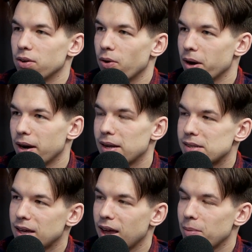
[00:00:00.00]
organize
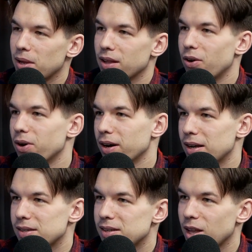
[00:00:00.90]
the game and
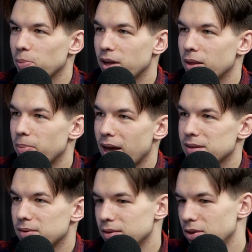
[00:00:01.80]
organize the set play and
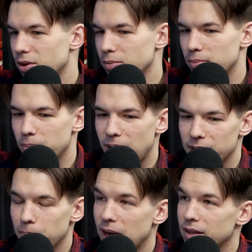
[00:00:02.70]
pass,
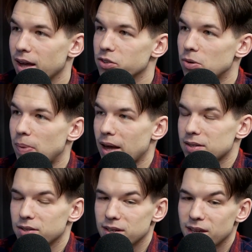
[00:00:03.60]
make the entry pass
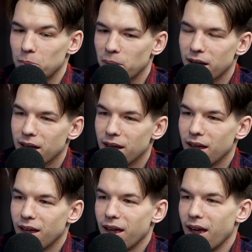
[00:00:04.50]
to the set play.
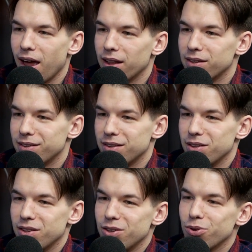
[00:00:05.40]
And
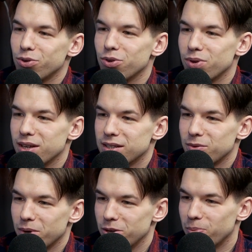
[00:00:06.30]
you do
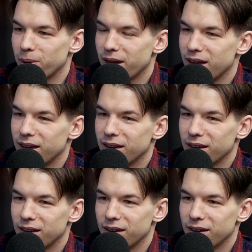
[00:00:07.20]
this when you play,
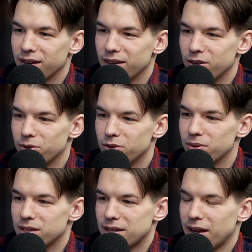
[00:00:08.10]
you
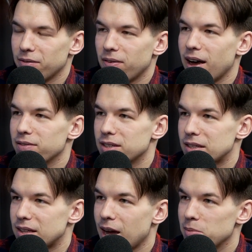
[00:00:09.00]
do this like
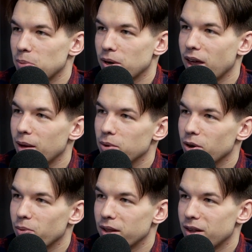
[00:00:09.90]
5-6 times per game,
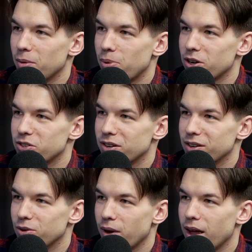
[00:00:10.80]
when they're
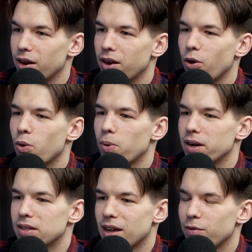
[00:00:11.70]
pressuring you, and no one
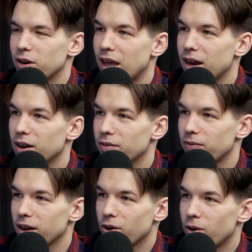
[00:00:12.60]
is ever getting
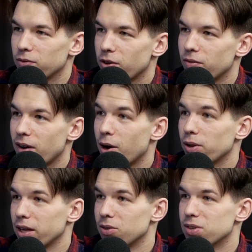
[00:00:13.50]
called for a foul,
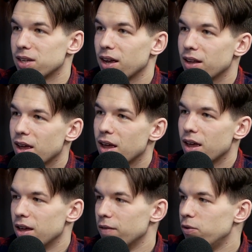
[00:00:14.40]
like you said.
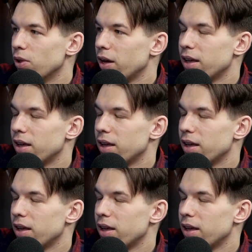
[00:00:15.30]
Yeah. If you